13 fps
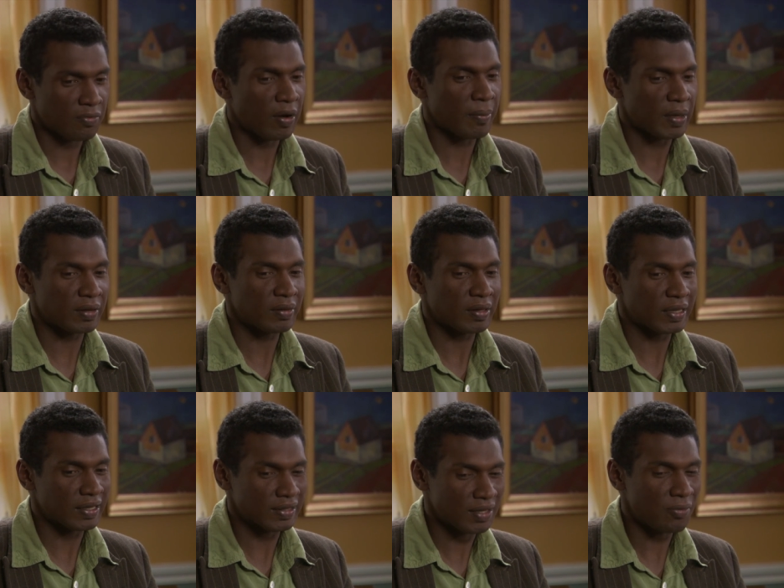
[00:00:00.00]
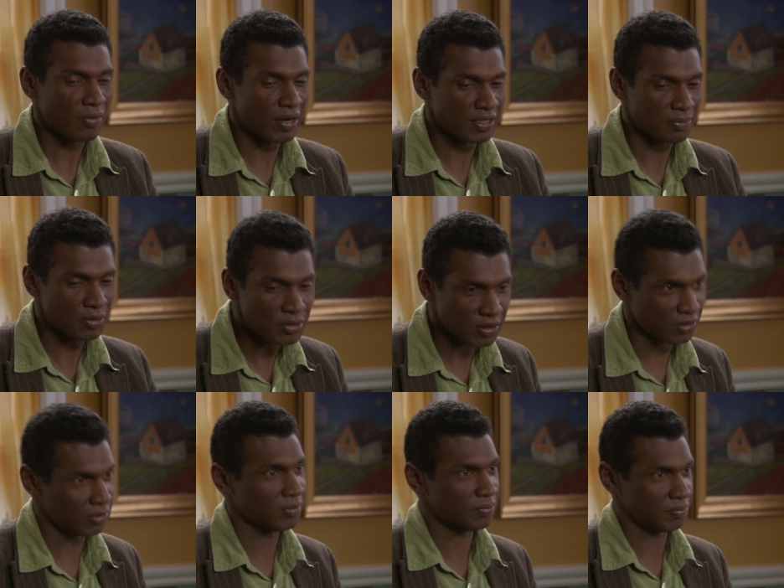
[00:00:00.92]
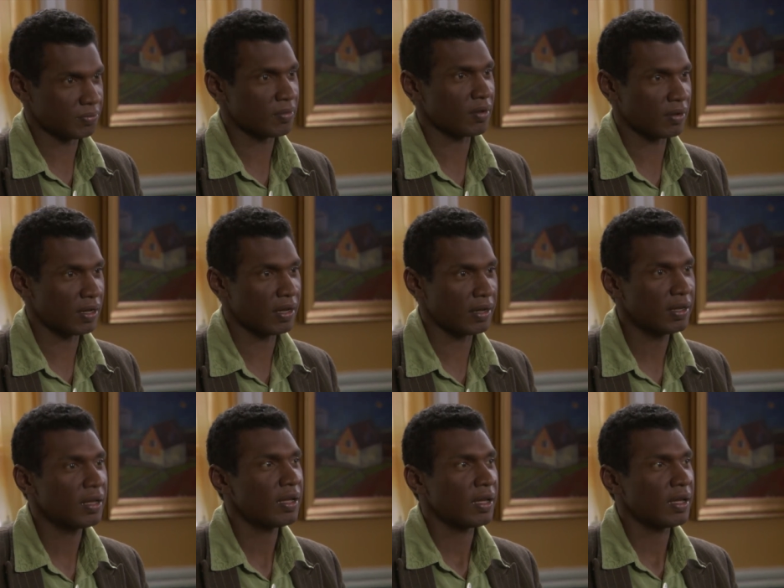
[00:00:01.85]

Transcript: I mean, in some ways, musical. Okay.